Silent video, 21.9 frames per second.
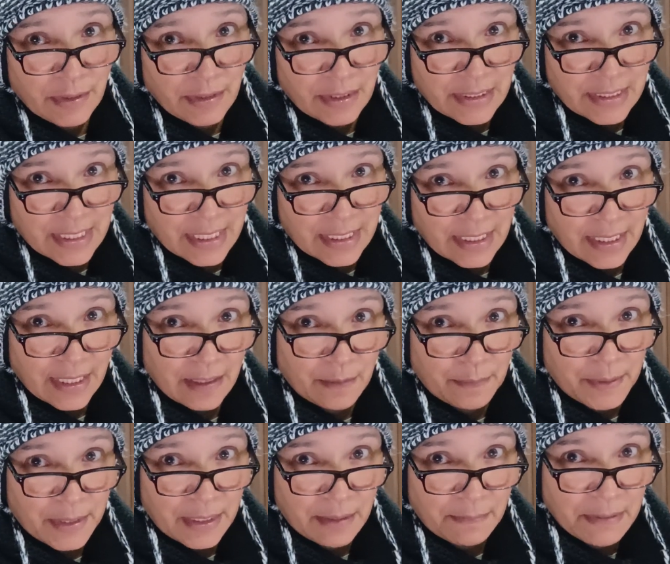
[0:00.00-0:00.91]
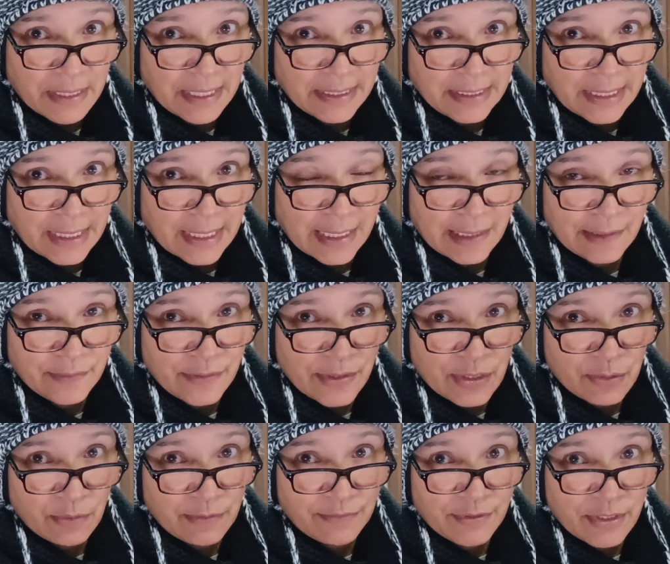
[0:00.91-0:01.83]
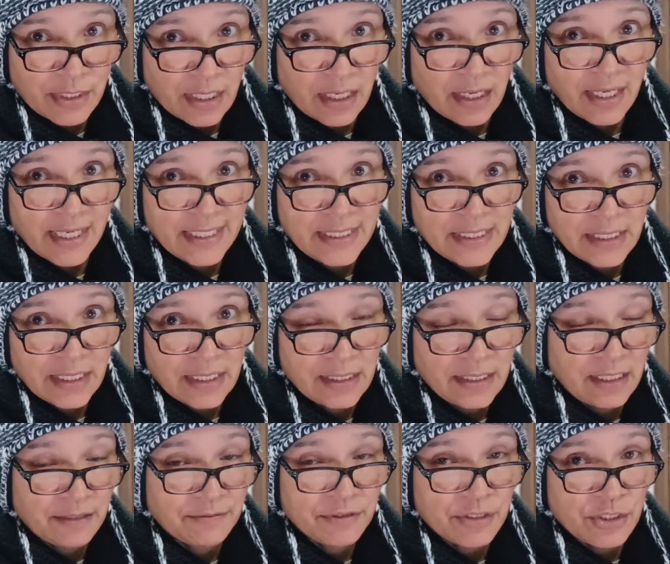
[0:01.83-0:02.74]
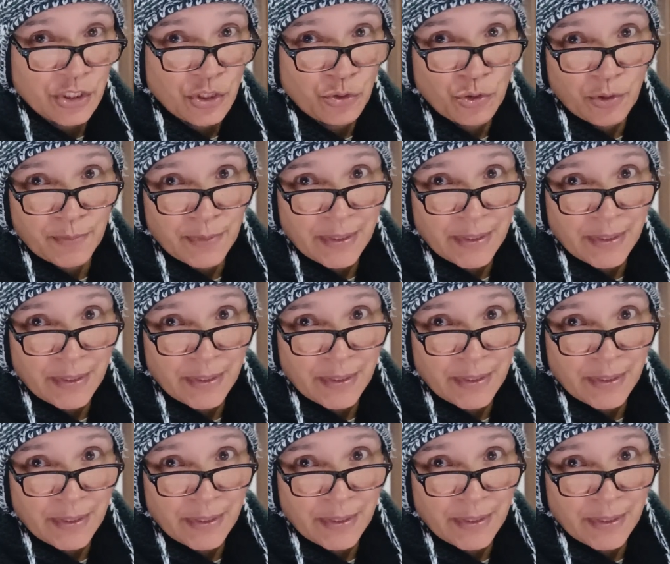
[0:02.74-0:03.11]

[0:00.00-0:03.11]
be setting up any bank accounts with Tide. There is no